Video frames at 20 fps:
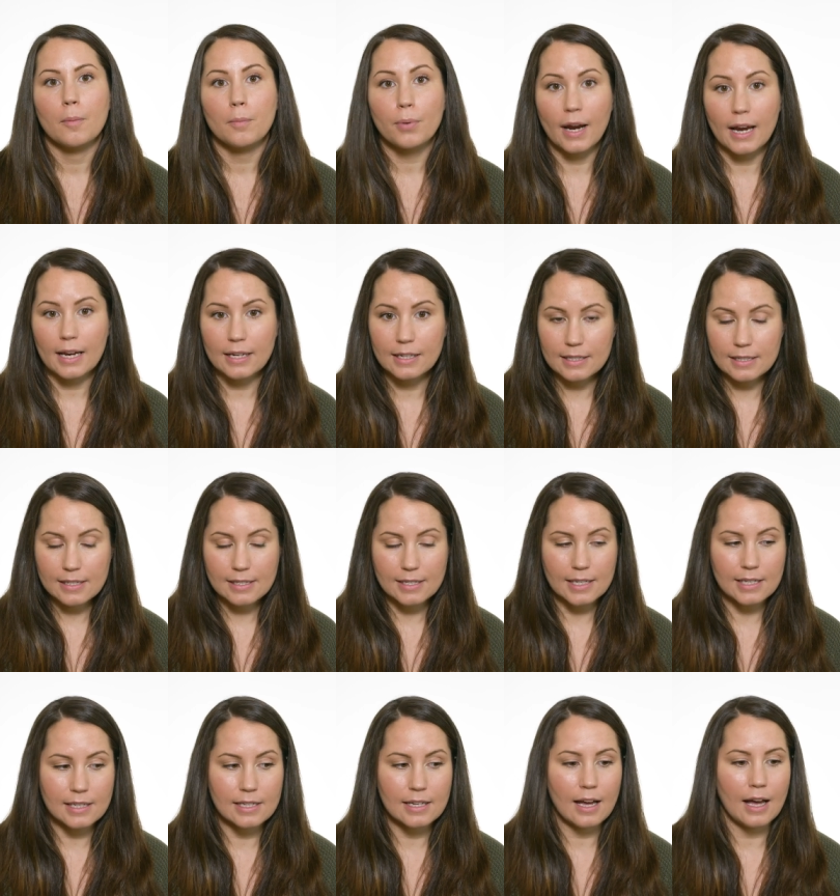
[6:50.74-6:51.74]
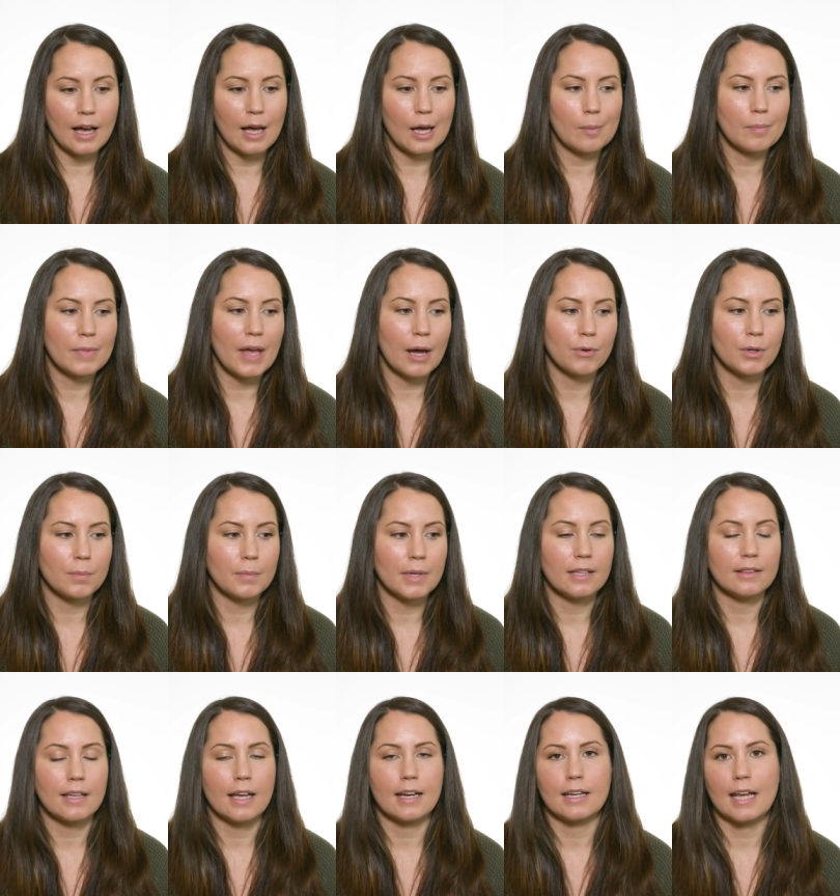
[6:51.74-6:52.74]
pregnancy, um, that would
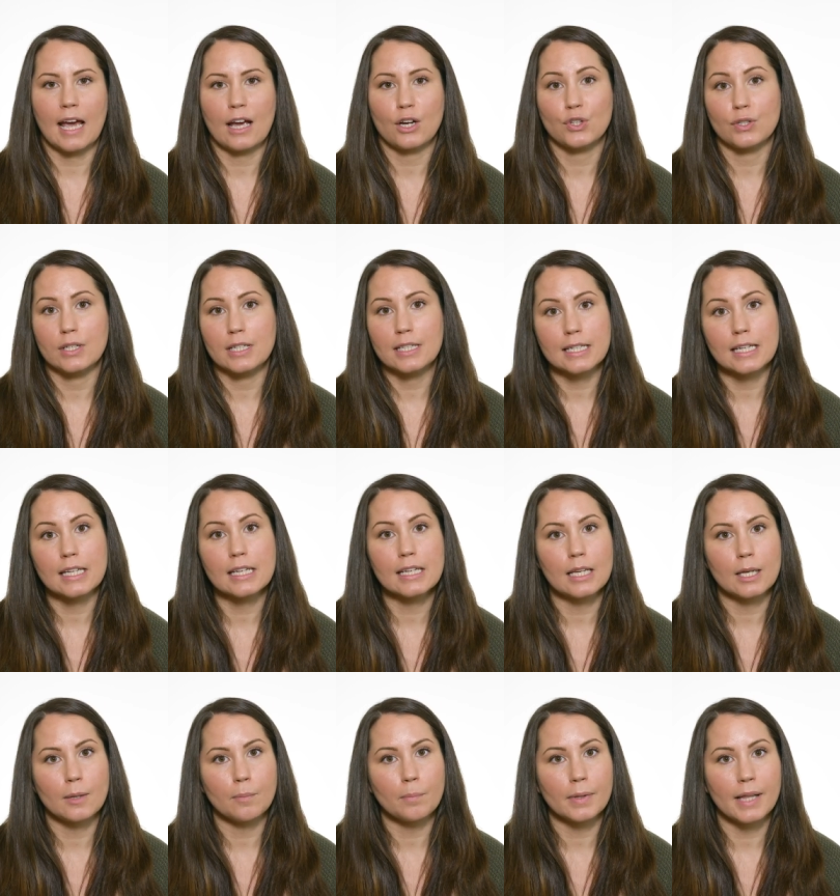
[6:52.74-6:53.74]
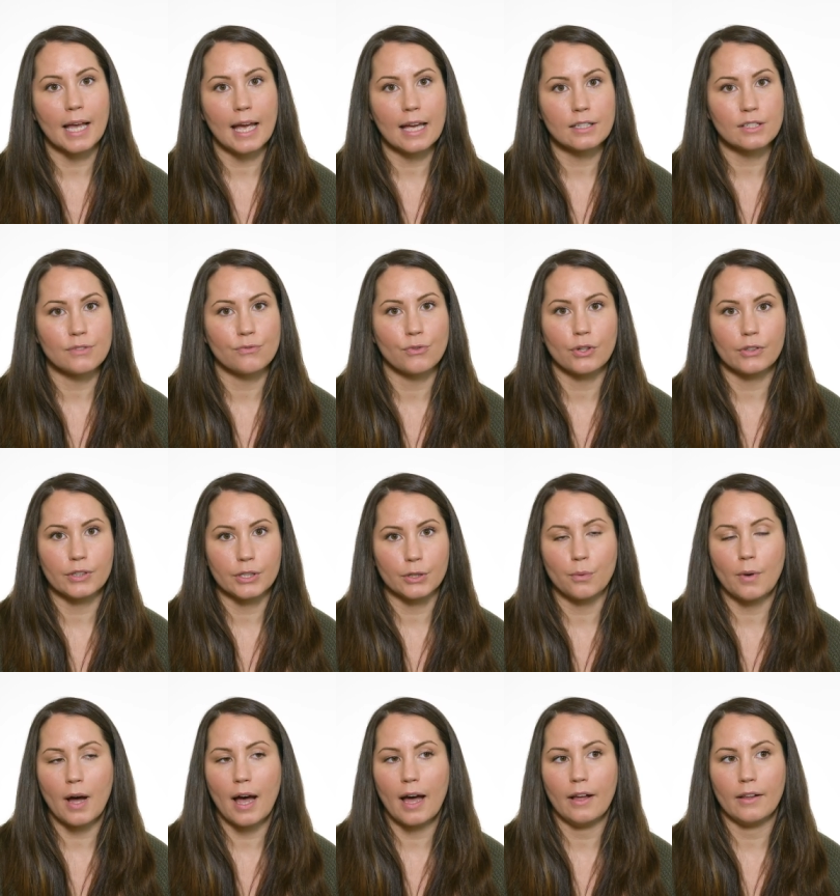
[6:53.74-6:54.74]
mean that it actually did implant for a
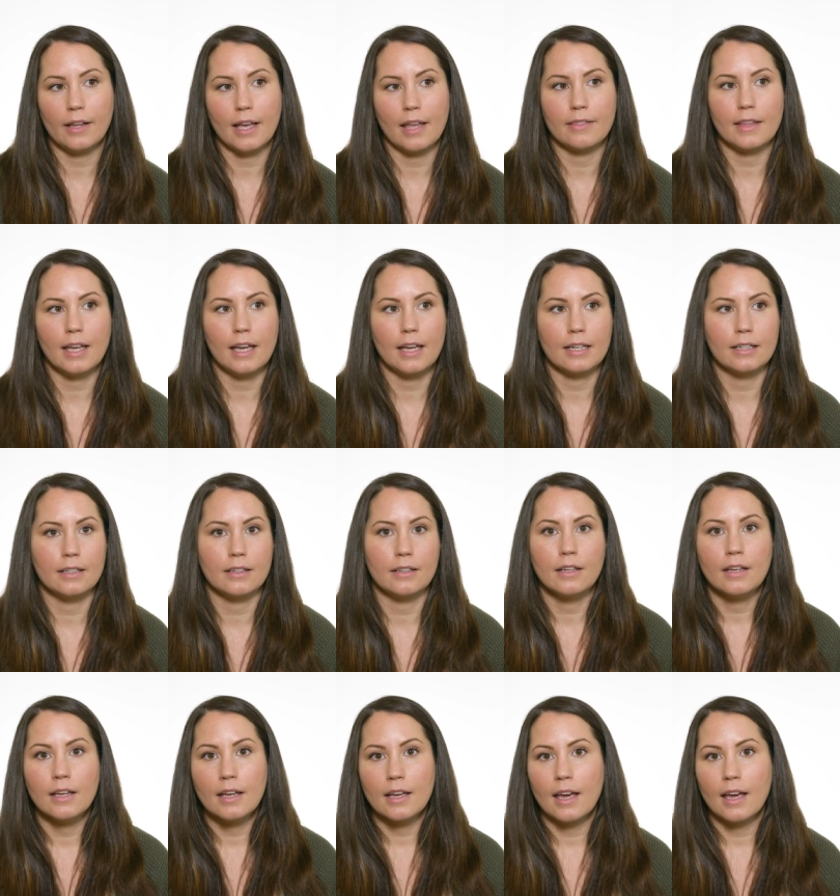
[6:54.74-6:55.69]
little while, and then,